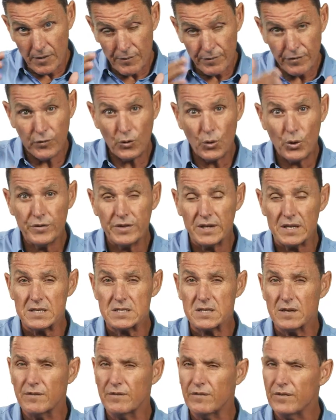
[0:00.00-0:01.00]
Fourth
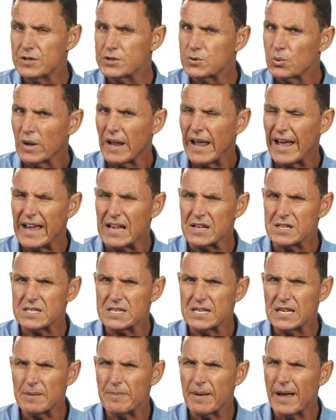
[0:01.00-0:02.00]
is visual aids.
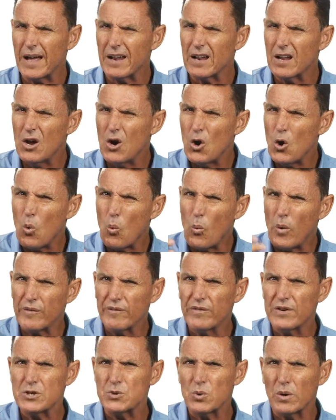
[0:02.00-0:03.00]
Think about what
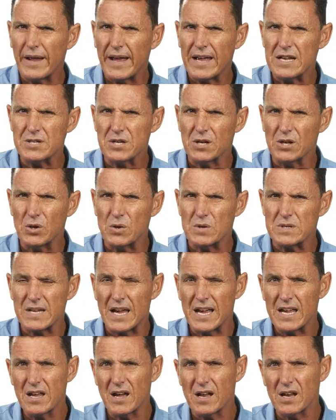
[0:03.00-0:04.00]
visual aids you use.
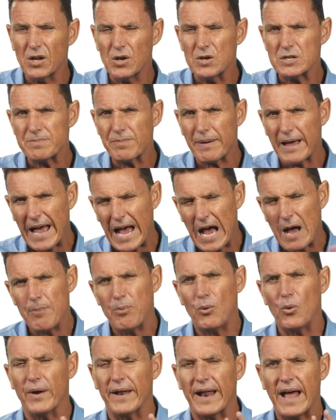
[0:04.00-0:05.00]
Are you going to use
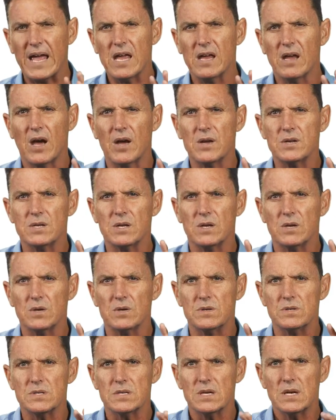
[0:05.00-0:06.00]
PowerPoint? Are you going to
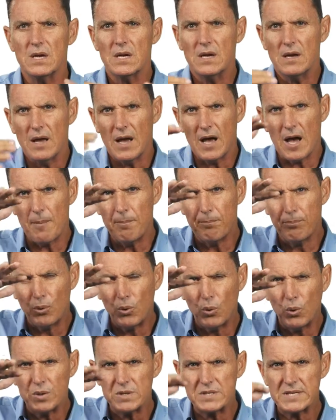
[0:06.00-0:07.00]
use
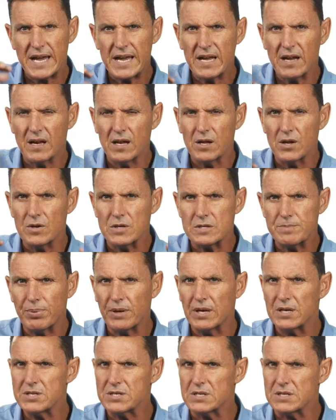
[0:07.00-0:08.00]
boards? Are you going to use
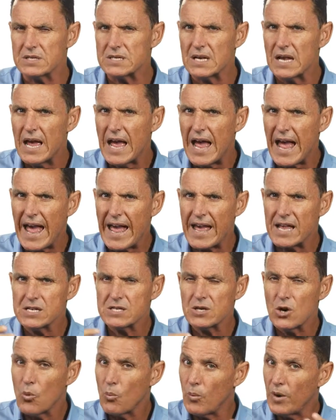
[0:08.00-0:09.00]
pictures? And
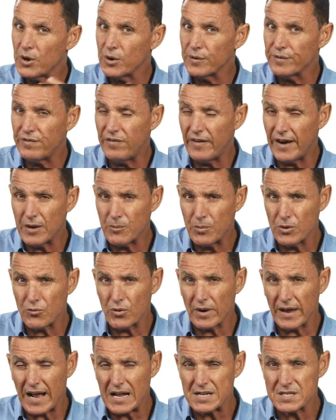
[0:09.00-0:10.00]
what you'll find with
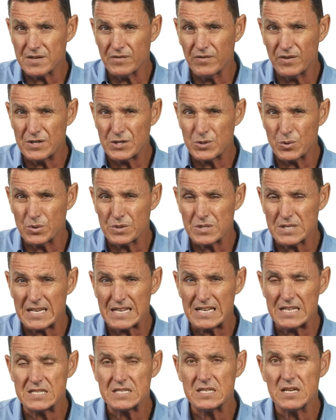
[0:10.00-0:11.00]
regards to visuals
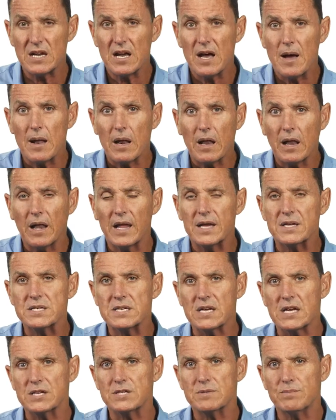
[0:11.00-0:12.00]
is
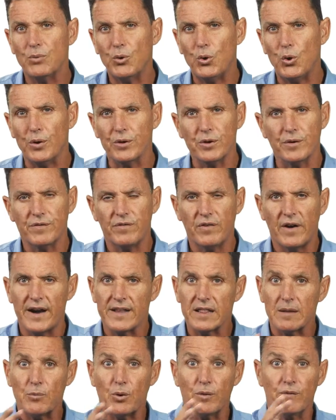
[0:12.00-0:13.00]
less is more. You'll
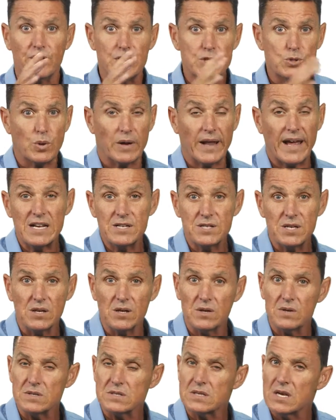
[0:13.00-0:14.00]
find the more visual aids you
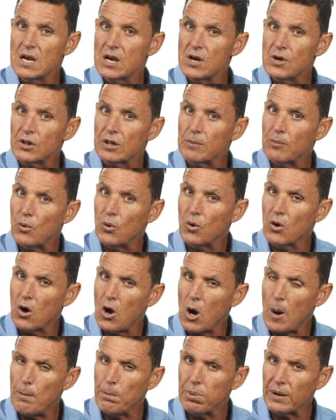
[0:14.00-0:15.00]
use, the more
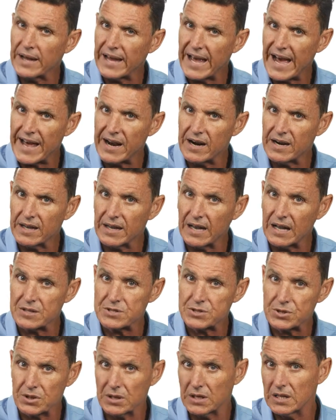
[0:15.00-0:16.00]
complicated it
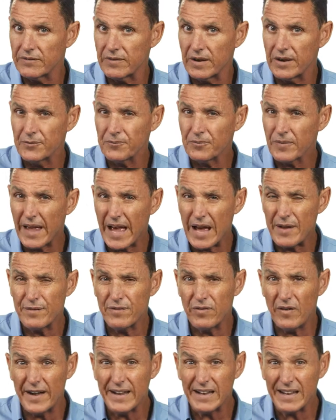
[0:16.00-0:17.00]
gets to deliver. And
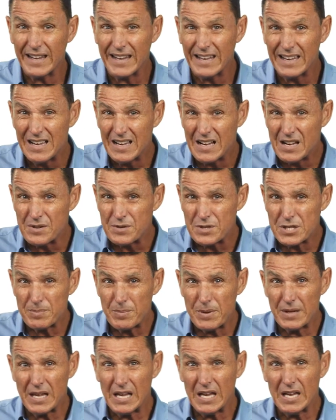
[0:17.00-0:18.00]
finally,
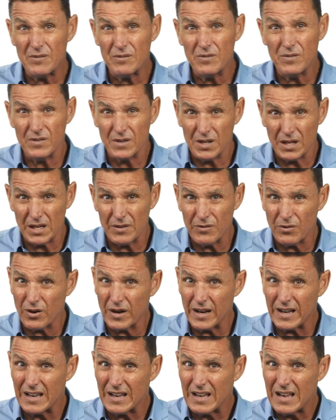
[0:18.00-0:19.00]
speaking of
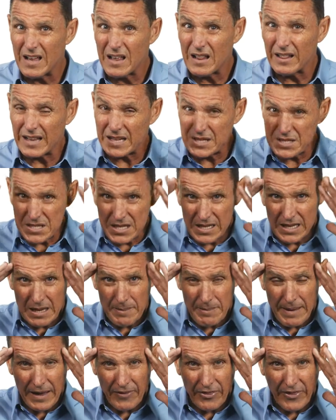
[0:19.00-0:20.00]
delivery, let's think
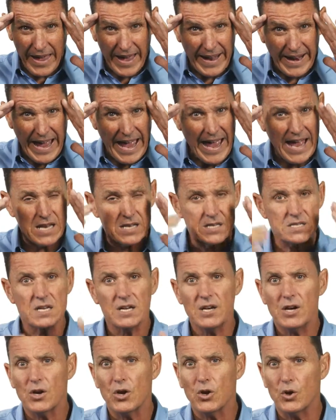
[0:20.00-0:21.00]
about that and
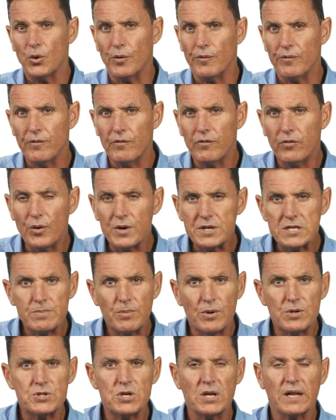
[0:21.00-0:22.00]
your voice
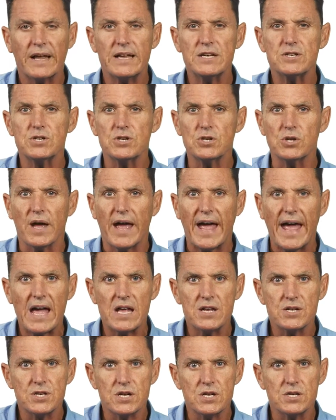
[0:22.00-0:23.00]
modulation, your
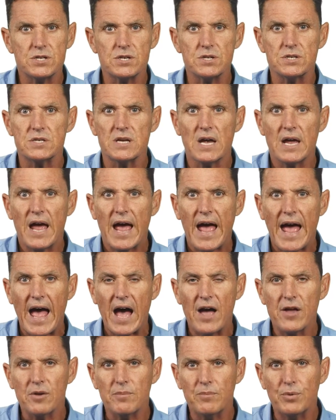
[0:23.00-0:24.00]
hand gestures,
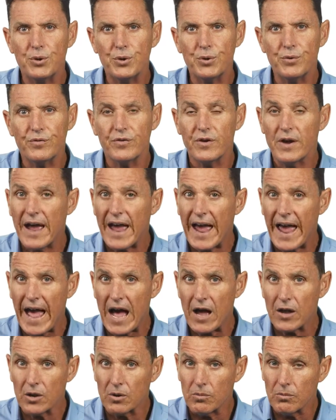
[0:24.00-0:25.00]
how you move,
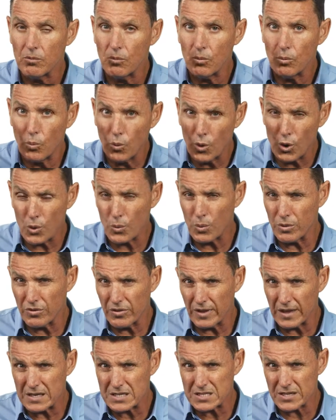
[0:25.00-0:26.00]
how you work with
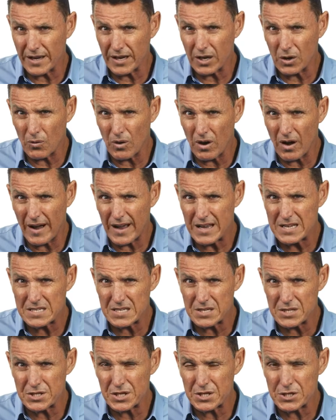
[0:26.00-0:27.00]
things like your eyes
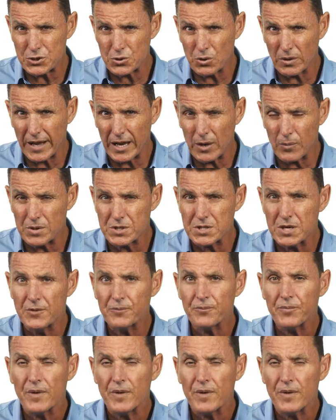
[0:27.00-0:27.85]
and gestural language.